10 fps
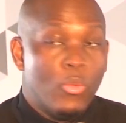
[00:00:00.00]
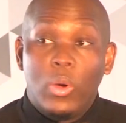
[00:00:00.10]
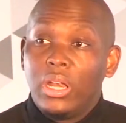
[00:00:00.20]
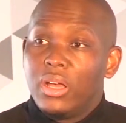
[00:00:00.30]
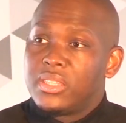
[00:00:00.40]

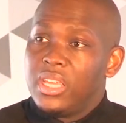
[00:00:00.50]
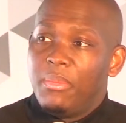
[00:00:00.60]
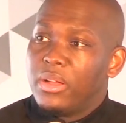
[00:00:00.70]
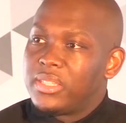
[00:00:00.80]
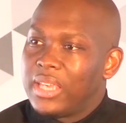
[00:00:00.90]
One last thing
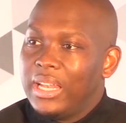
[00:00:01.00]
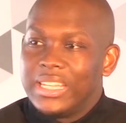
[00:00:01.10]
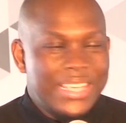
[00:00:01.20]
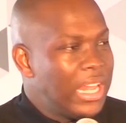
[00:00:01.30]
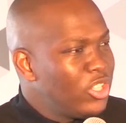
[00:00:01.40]
about scale
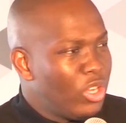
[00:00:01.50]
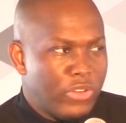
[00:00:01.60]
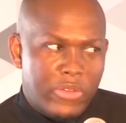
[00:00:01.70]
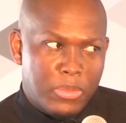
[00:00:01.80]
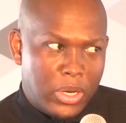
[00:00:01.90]
is not
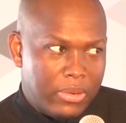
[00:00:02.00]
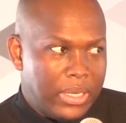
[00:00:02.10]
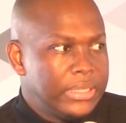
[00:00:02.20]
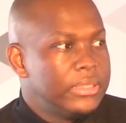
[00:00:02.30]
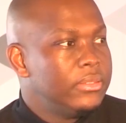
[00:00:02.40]
for everybody,
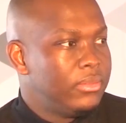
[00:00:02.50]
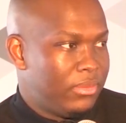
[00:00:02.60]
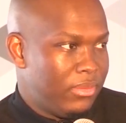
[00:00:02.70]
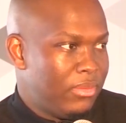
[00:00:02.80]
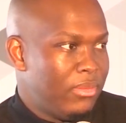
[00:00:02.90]
right?
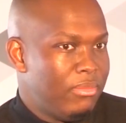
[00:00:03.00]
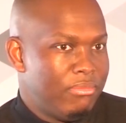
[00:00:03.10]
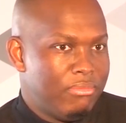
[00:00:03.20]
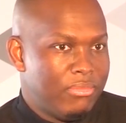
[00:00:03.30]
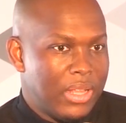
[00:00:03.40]

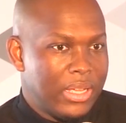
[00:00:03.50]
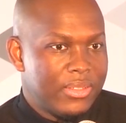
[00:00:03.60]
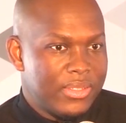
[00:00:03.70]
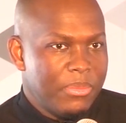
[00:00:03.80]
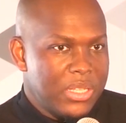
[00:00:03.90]

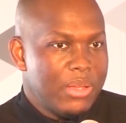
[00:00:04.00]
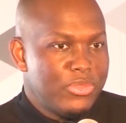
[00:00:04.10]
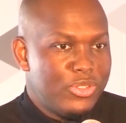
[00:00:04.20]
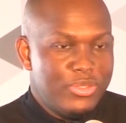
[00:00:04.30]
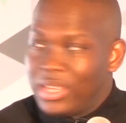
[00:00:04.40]
Like
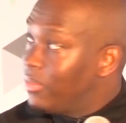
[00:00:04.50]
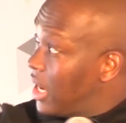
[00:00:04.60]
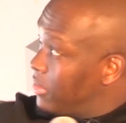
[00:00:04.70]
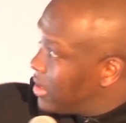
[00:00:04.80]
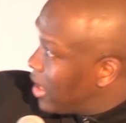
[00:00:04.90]
sometimes
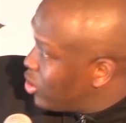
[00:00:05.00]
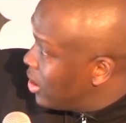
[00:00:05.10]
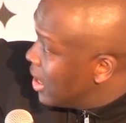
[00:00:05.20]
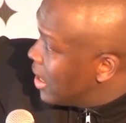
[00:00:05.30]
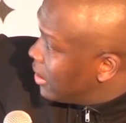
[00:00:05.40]
it's
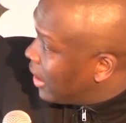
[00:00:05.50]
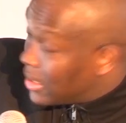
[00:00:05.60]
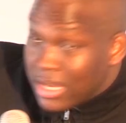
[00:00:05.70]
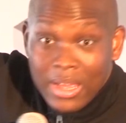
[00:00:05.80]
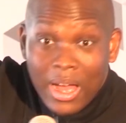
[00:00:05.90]
actually,
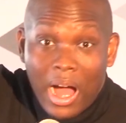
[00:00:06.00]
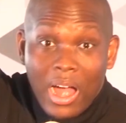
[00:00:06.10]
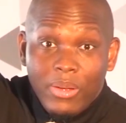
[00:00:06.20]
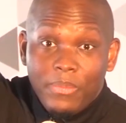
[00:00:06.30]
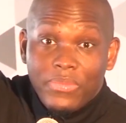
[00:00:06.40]
guys,
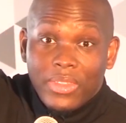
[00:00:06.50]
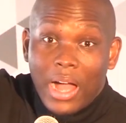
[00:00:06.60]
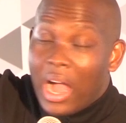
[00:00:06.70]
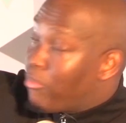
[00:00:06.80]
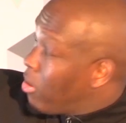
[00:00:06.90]

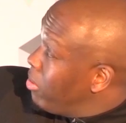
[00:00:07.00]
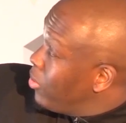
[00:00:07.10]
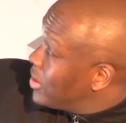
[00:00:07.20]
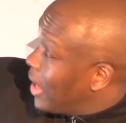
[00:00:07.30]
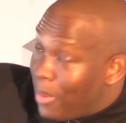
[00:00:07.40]
I probably
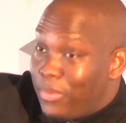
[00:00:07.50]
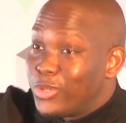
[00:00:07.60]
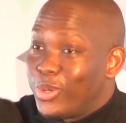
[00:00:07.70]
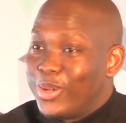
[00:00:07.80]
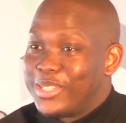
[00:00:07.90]
was the
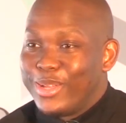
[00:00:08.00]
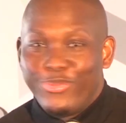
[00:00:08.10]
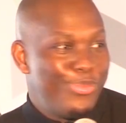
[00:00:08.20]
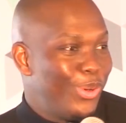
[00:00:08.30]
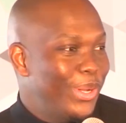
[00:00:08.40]
happiest when I was
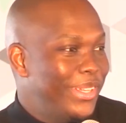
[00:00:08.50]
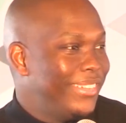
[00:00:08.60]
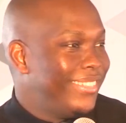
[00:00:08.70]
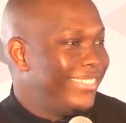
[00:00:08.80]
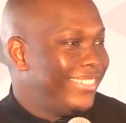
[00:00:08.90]
self-employed.
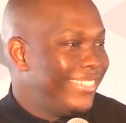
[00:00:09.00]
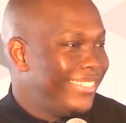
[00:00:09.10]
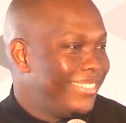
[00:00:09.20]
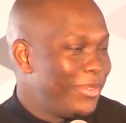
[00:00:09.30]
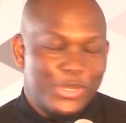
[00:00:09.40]

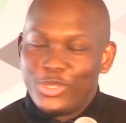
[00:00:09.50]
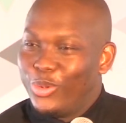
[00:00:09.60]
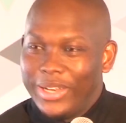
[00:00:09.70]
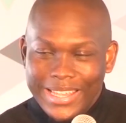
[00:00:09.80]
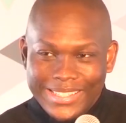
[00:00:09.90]
It was
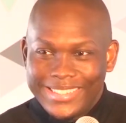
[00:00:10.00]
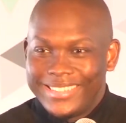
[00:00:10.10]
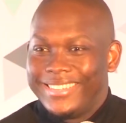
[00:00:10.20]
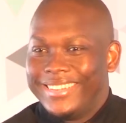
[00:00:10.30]
so nice.